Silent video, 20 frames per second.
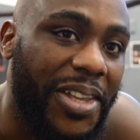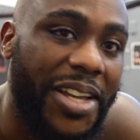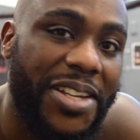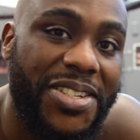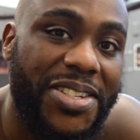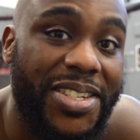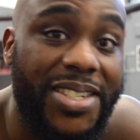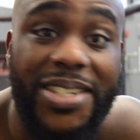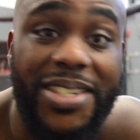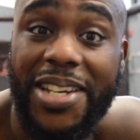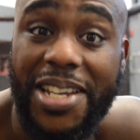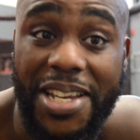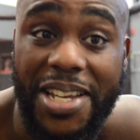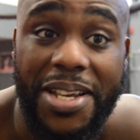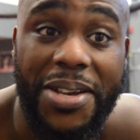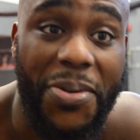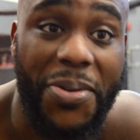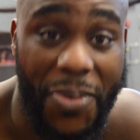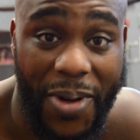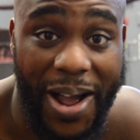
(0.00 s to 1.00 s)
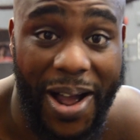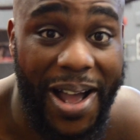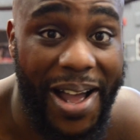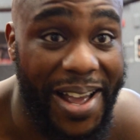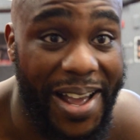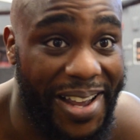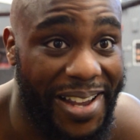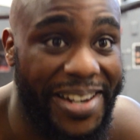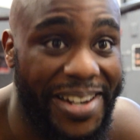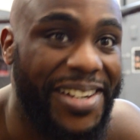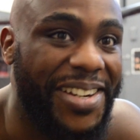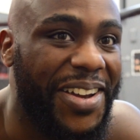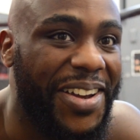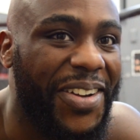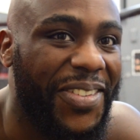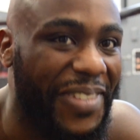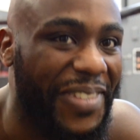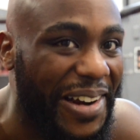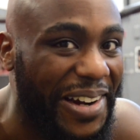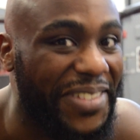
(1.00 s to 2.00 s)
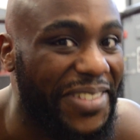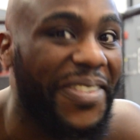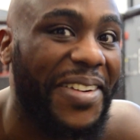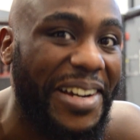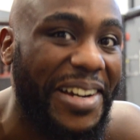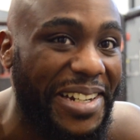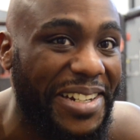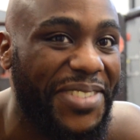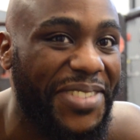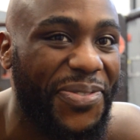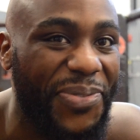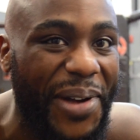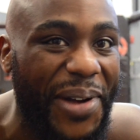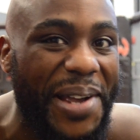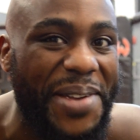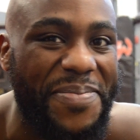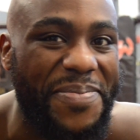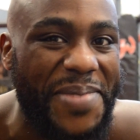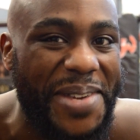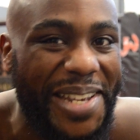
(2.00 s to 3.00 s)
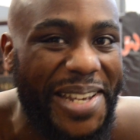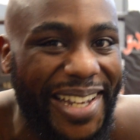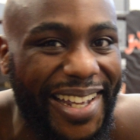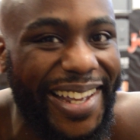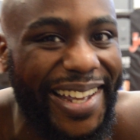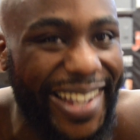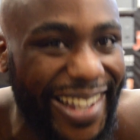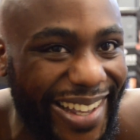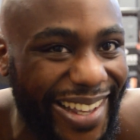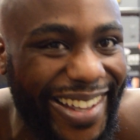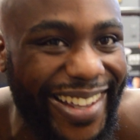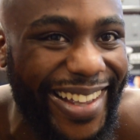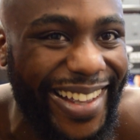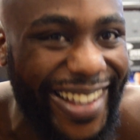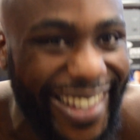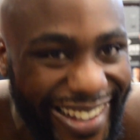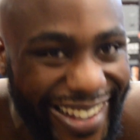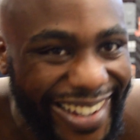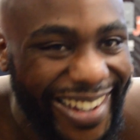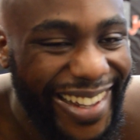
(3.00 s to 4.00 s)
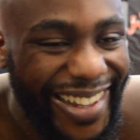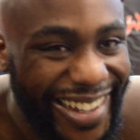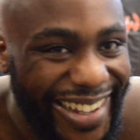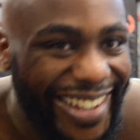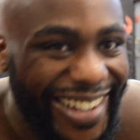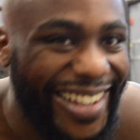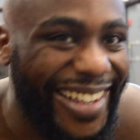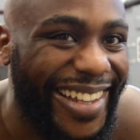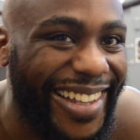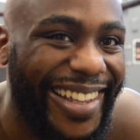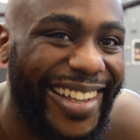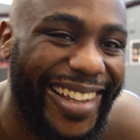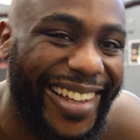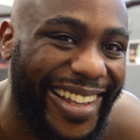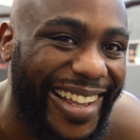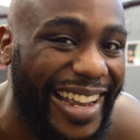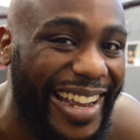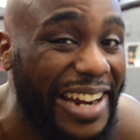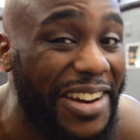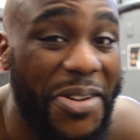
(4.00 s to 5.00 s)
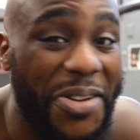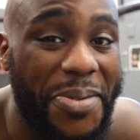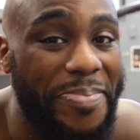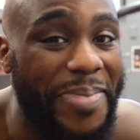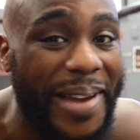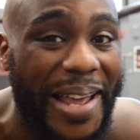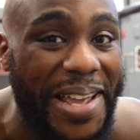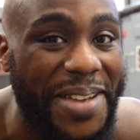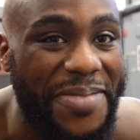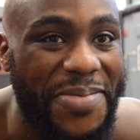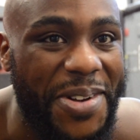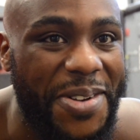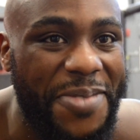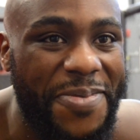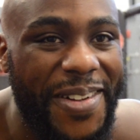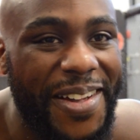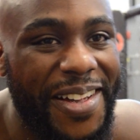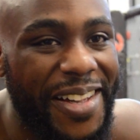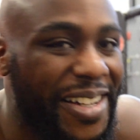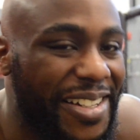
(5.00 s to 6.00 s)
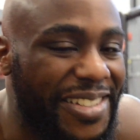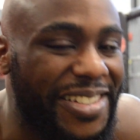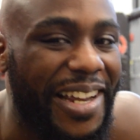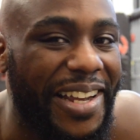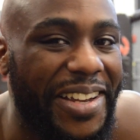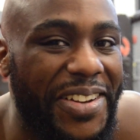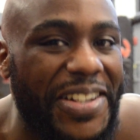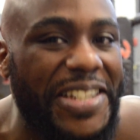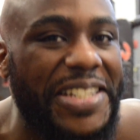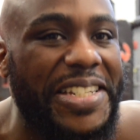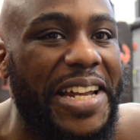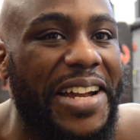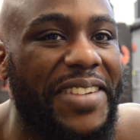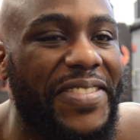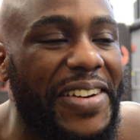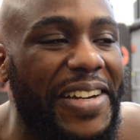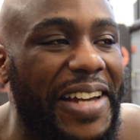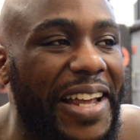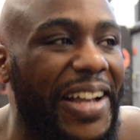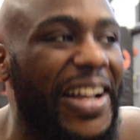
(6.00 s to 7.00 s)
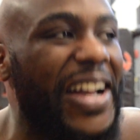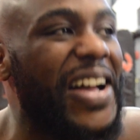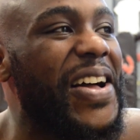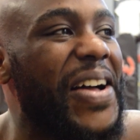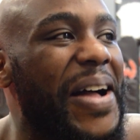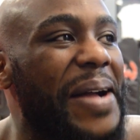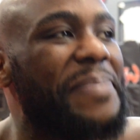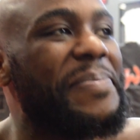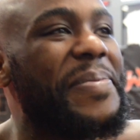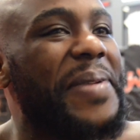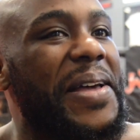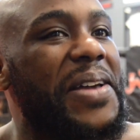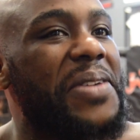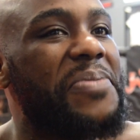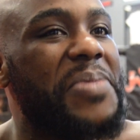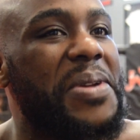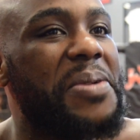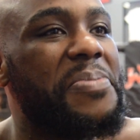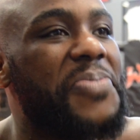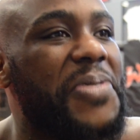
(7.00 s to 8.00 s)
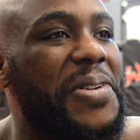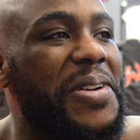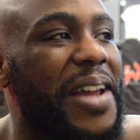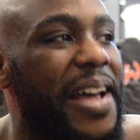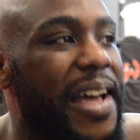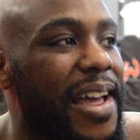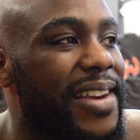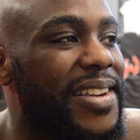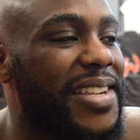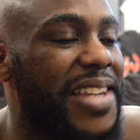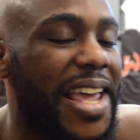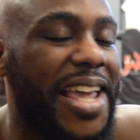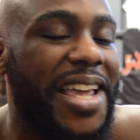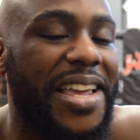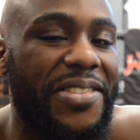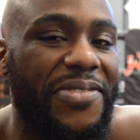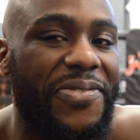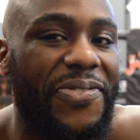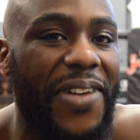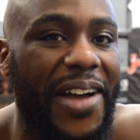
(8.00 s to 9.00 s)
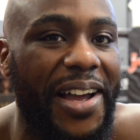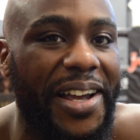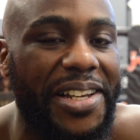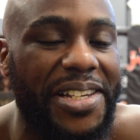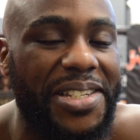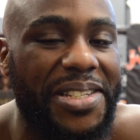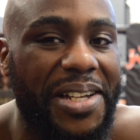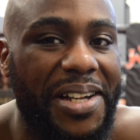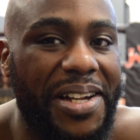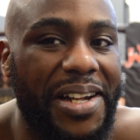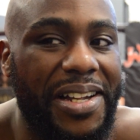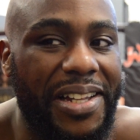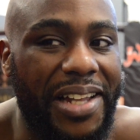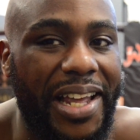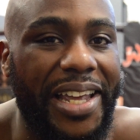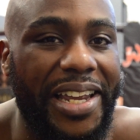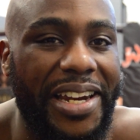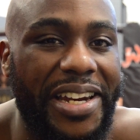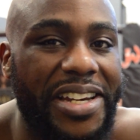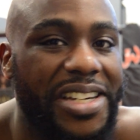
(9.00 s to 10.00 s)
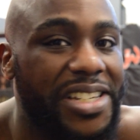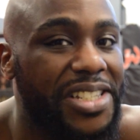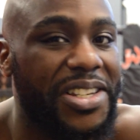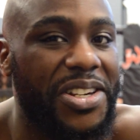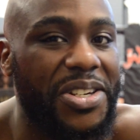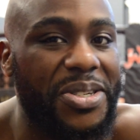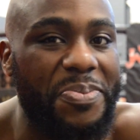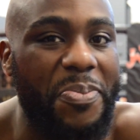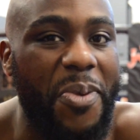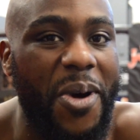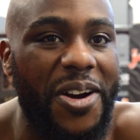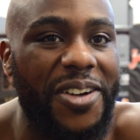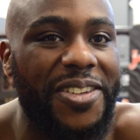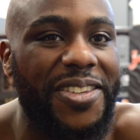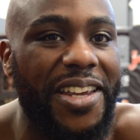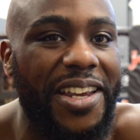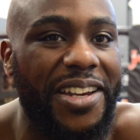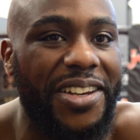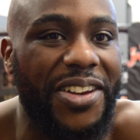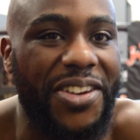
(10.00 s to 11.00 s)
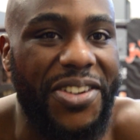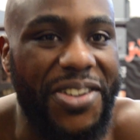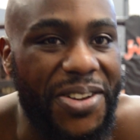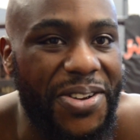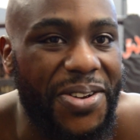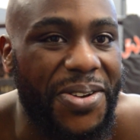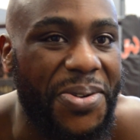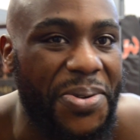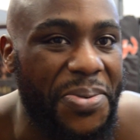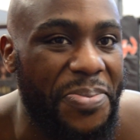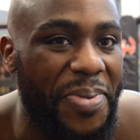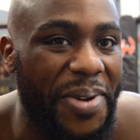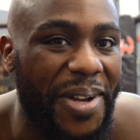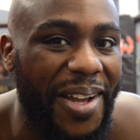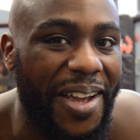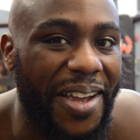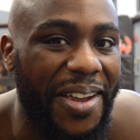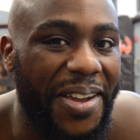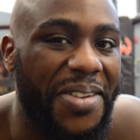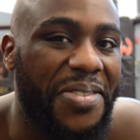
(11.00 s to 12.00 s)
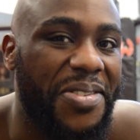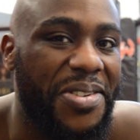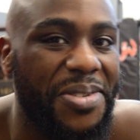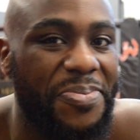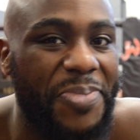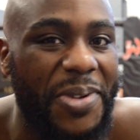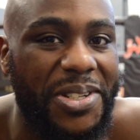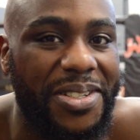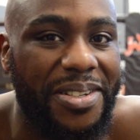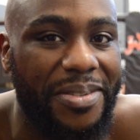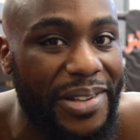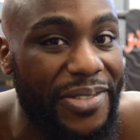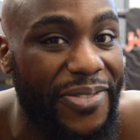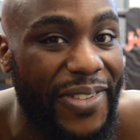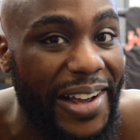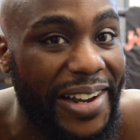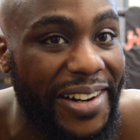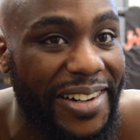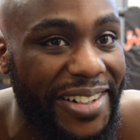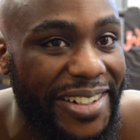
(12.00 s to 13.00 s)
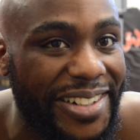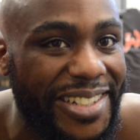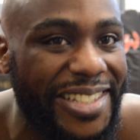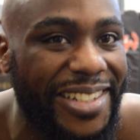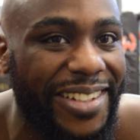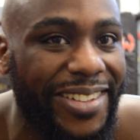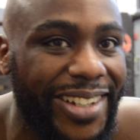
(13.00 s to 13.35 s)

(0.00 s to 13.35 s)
They see why nobody wanted to fight me. I don't blame them. It's like, it was never like, oh, I blame them for not taking fights. Like, it is the smart thing to do, but we're supposed to be fighters.